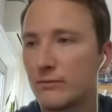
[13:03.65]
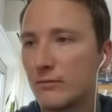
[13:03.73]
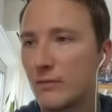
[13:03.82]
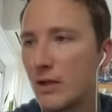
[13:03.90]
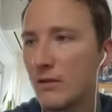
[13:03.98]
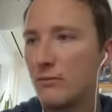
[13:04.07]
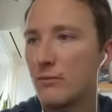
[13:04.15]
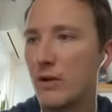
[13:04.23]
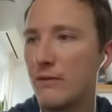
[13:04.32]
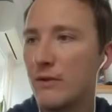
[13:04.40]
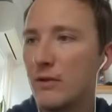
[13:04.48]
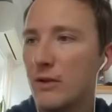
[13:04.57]
But I
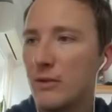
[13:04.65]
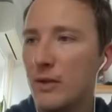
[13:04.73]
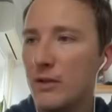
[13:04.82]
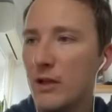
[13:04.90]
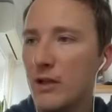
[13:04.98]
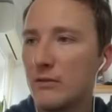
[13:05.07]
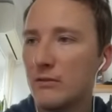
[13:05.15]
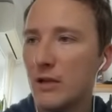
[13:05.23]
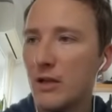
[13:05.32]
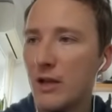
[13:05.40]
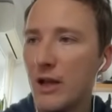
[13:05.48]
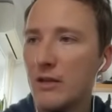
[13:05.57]
feel good about that.
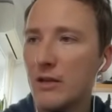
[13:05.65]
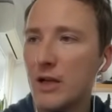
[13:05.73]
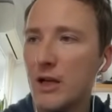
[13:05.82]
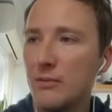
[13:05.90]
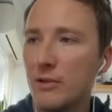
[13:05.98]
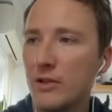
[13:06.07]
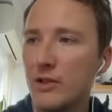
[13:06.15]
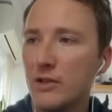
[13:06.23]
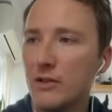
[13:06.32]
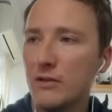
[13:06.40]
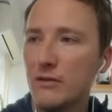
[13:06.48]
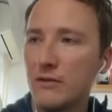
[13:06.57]
I'll add the
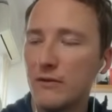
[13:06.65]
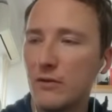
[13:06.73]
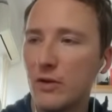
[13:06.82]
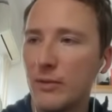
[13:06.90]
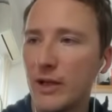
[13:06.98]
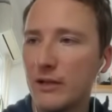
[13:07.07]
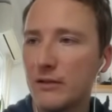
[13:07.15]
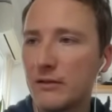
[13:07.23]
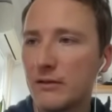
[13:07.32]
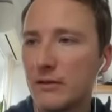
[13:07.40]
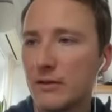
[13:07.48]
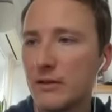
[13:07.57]
compilation format
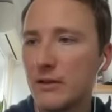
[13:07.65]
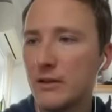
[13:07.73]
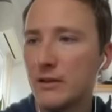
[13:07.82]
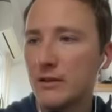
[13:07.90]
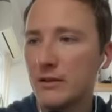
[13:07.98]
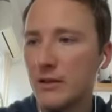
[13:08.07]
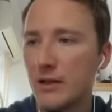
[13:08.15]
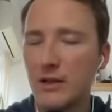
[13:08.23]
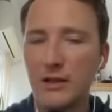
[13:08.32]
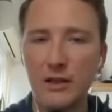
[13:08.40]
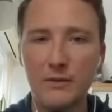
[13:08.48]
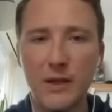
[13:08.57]

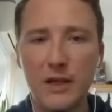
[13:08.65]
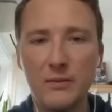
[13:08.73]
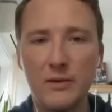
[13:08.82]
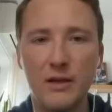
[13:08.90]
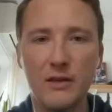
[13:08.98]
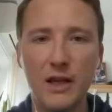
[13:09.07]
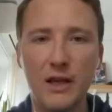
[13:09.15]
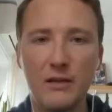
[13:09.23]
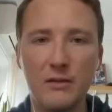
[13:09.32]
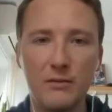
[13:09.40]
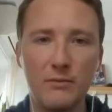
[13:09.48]
and expand upon that.